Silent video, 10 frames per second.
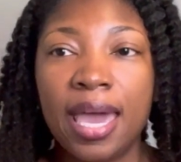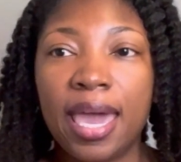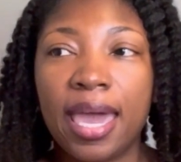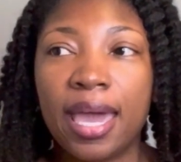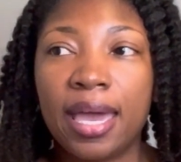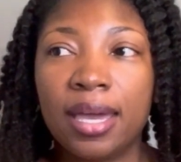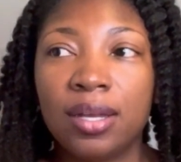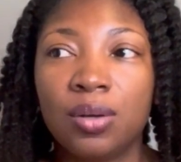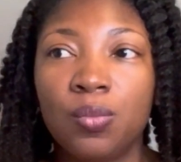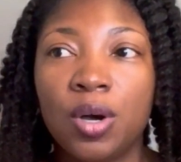And
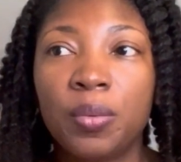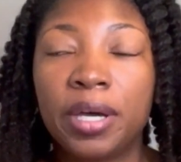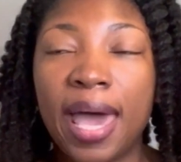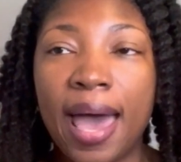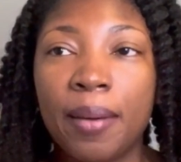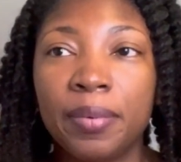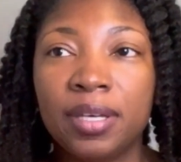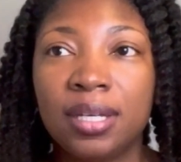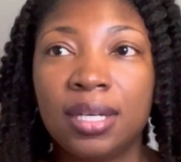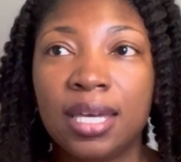what would
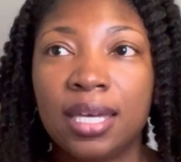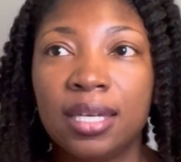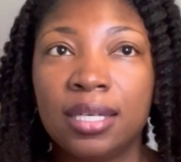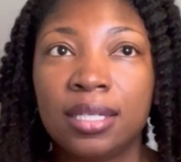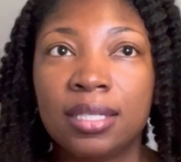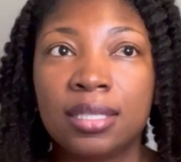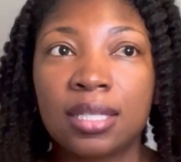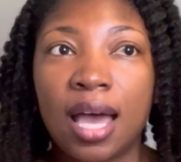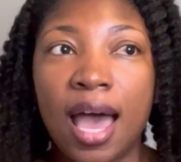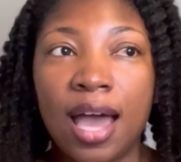happen is
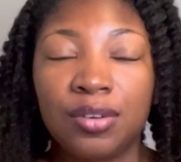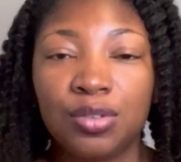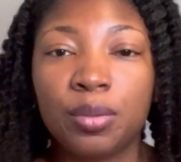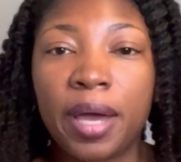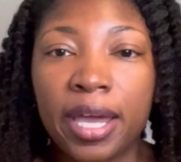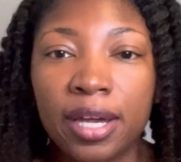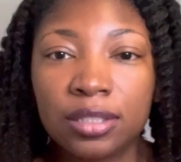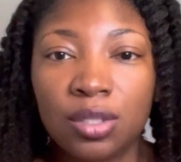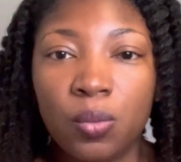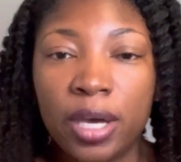I grew my hair
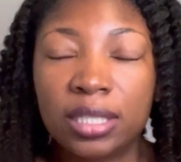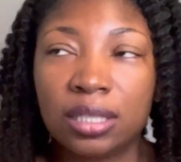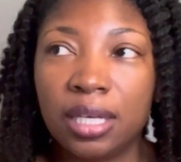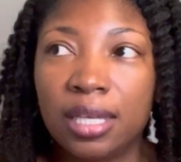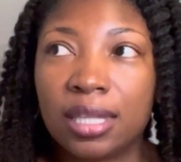to waist length.